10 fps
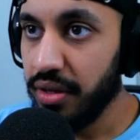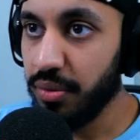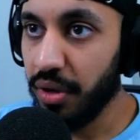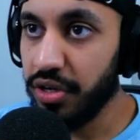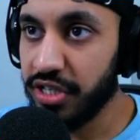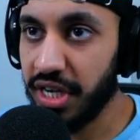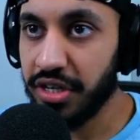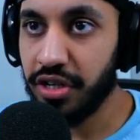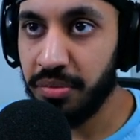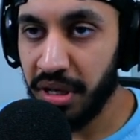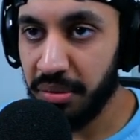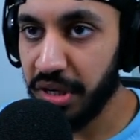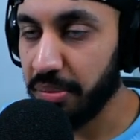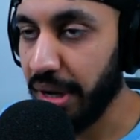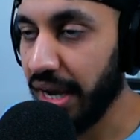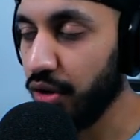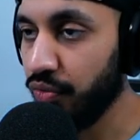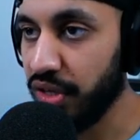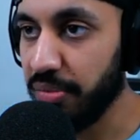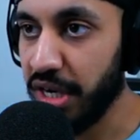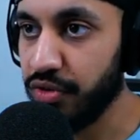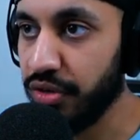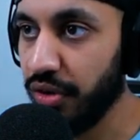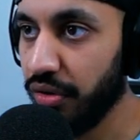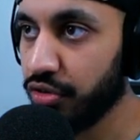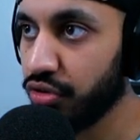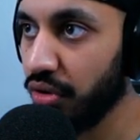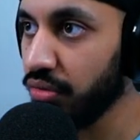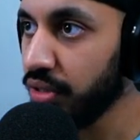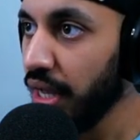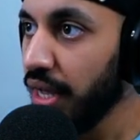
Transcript: You want to use a 600mm barrel for the best recoil control,